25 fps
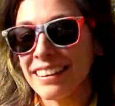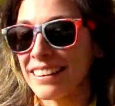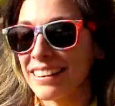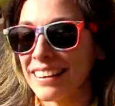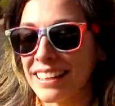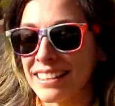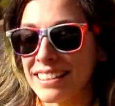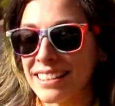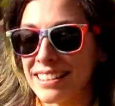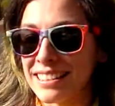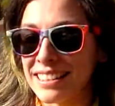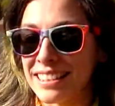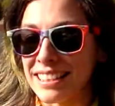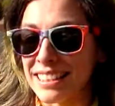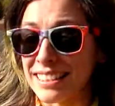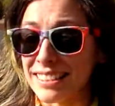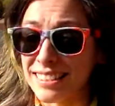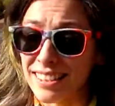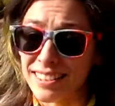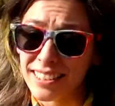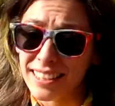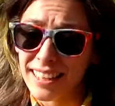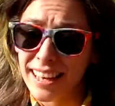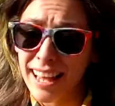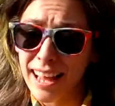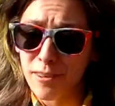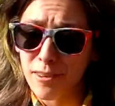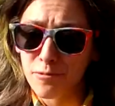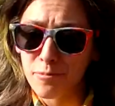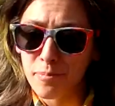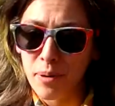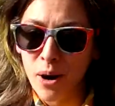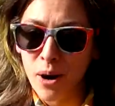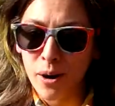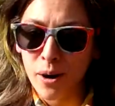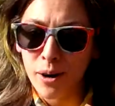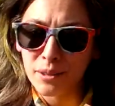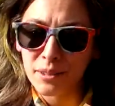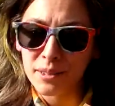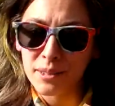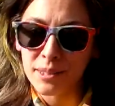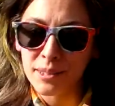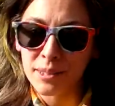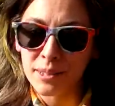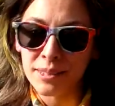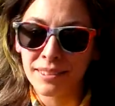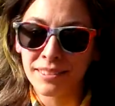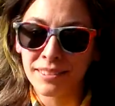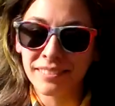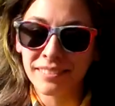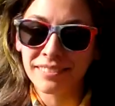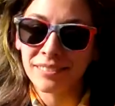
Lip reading: Let's see, does it have parts?